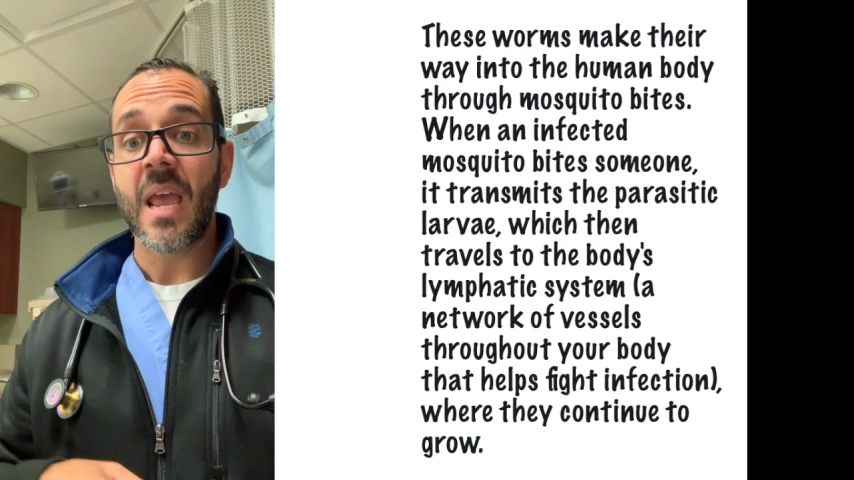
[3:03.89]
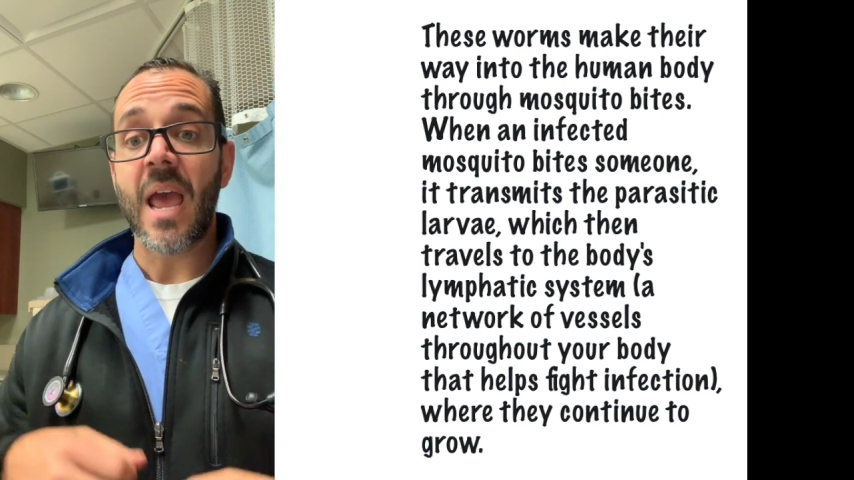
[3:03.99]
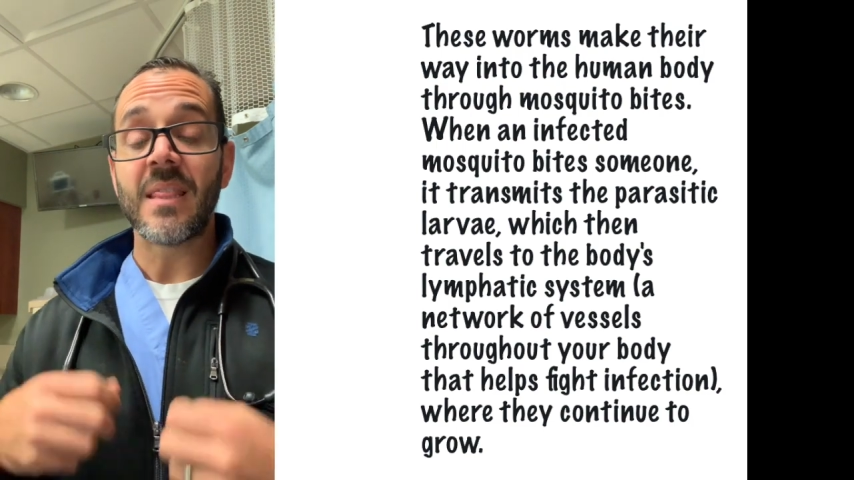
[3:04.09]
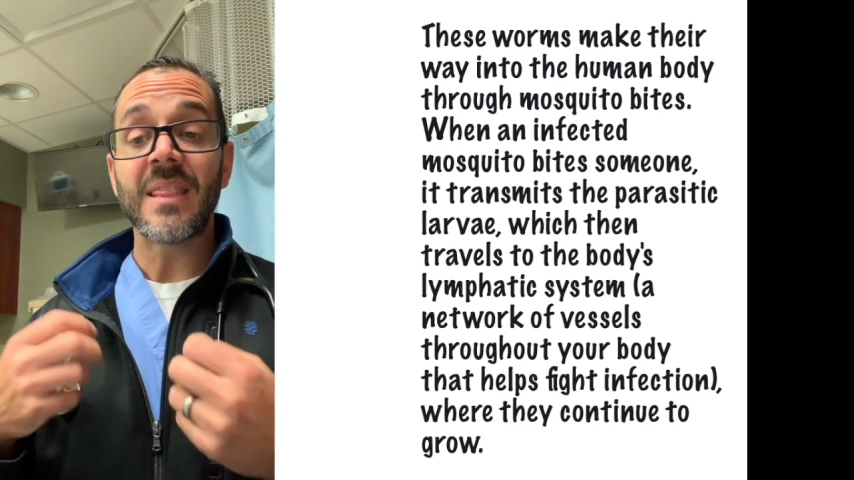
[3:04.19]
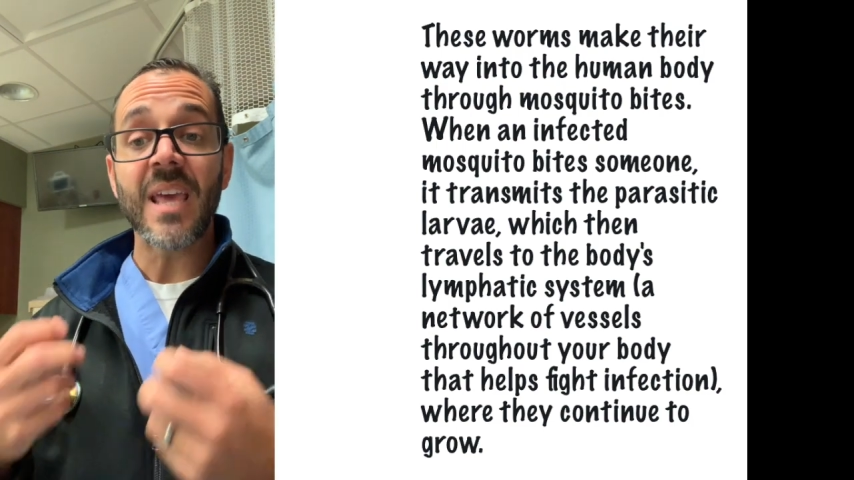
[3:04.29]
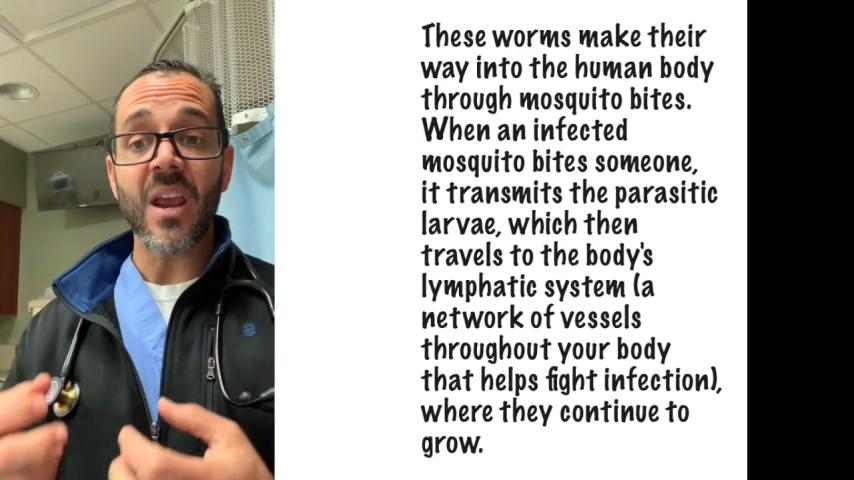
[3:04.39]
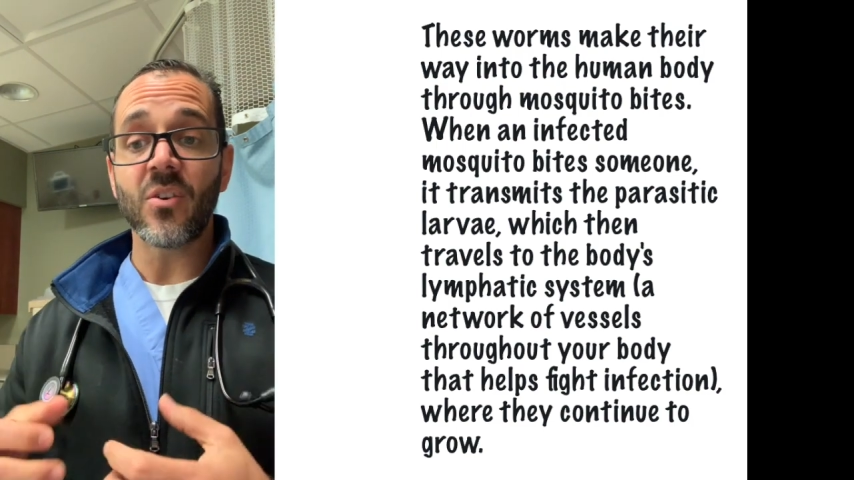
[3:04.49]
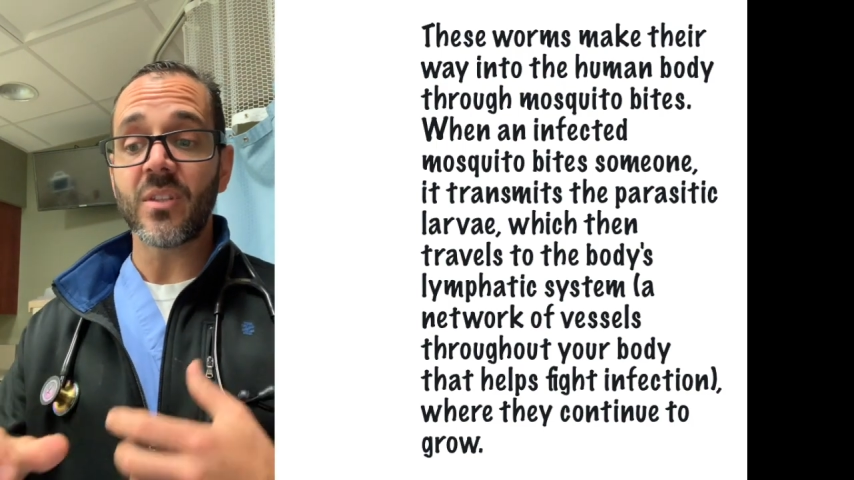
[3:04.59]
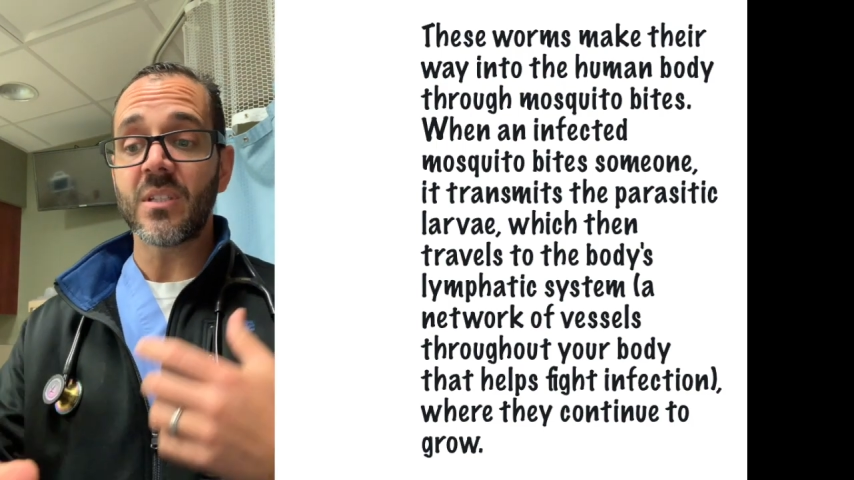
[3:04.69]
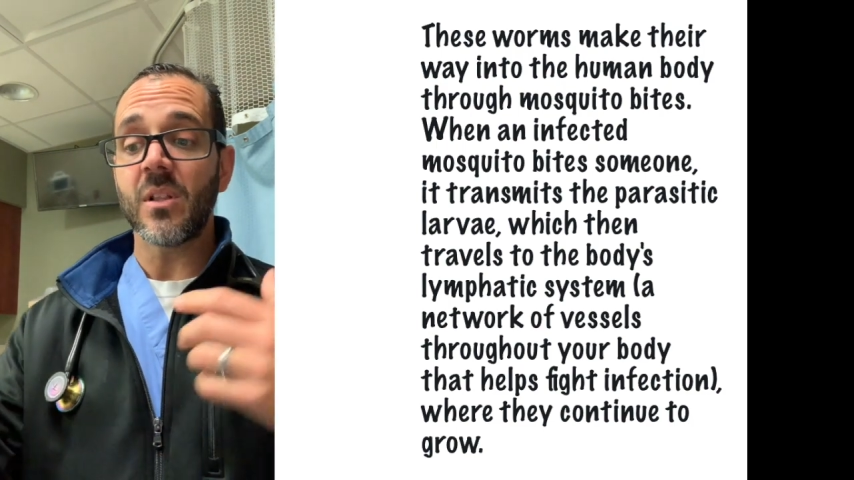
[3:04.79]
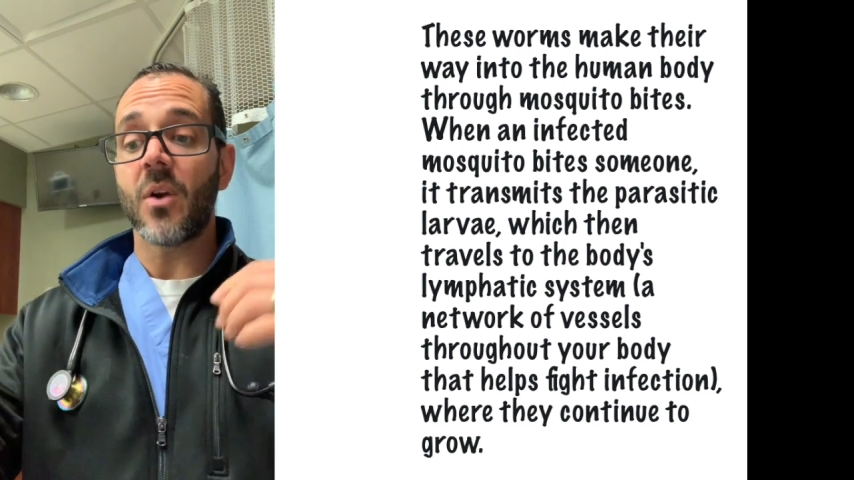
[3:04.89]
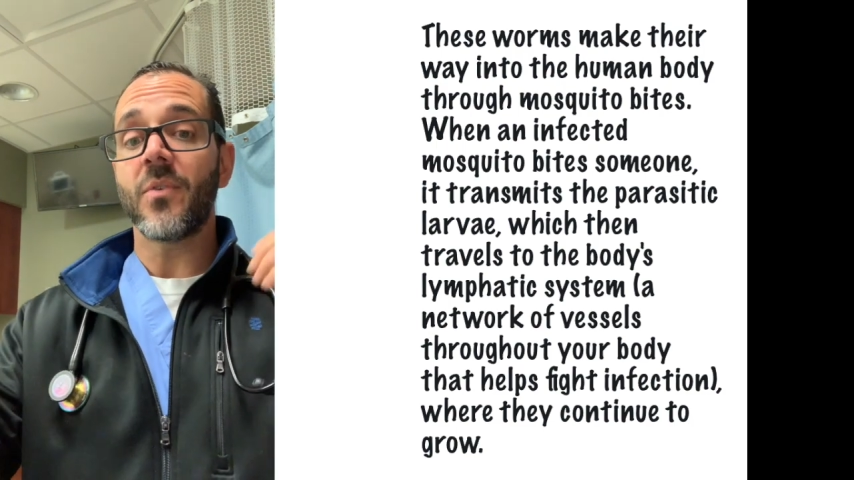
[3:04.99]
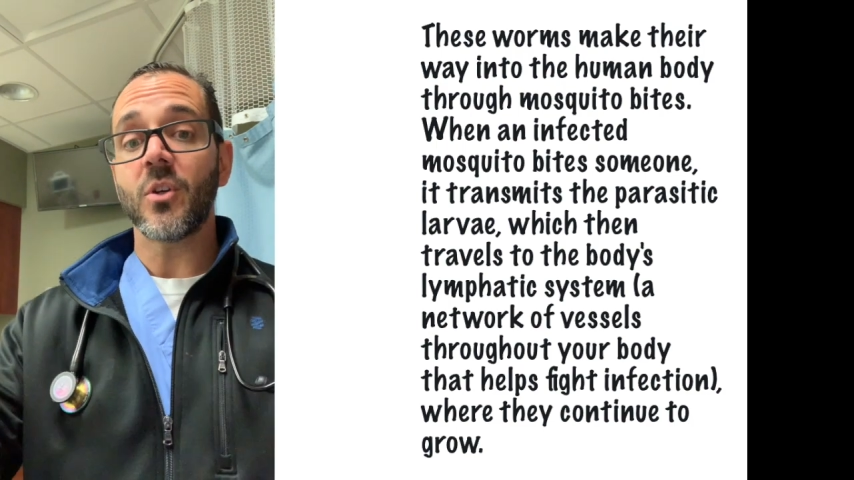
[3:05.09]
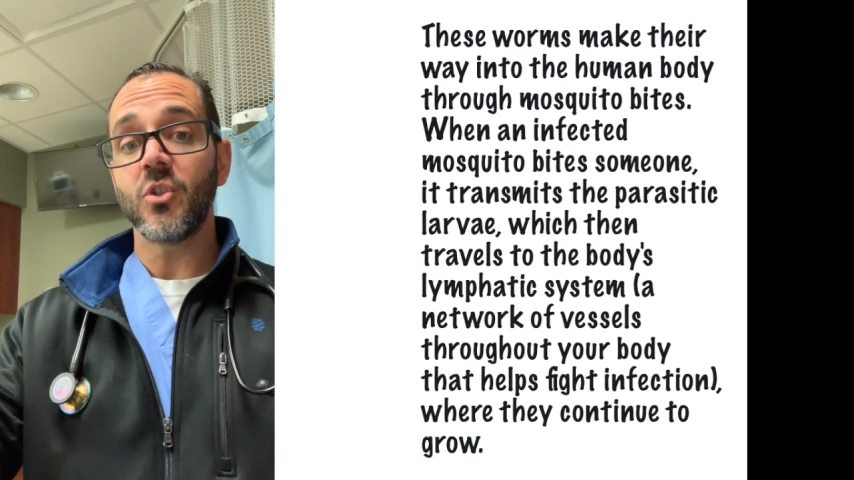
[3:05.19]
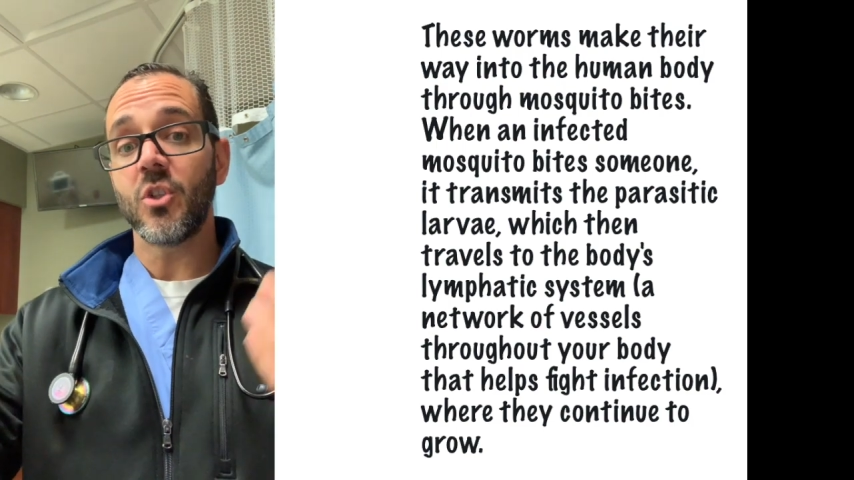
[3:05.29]
And there, these
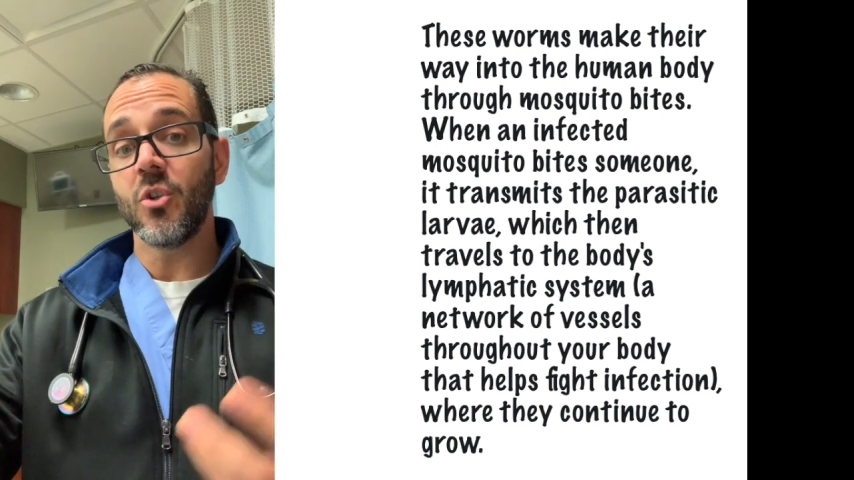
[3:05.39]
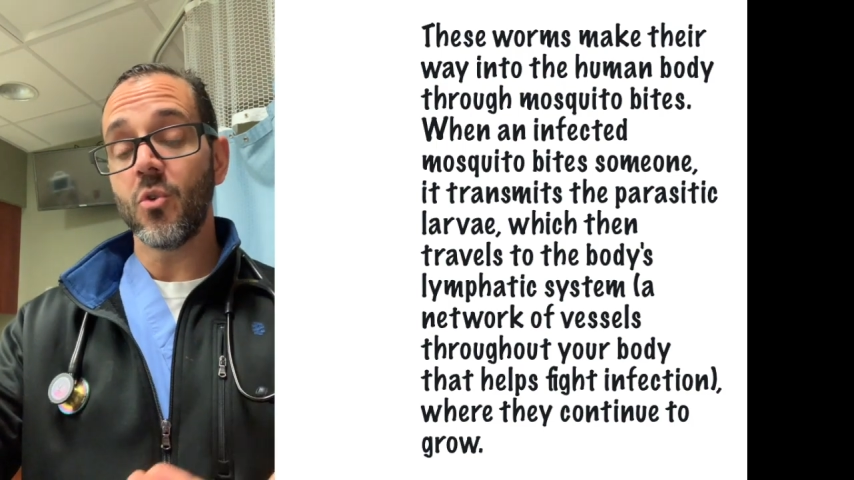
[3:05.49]
larvae continue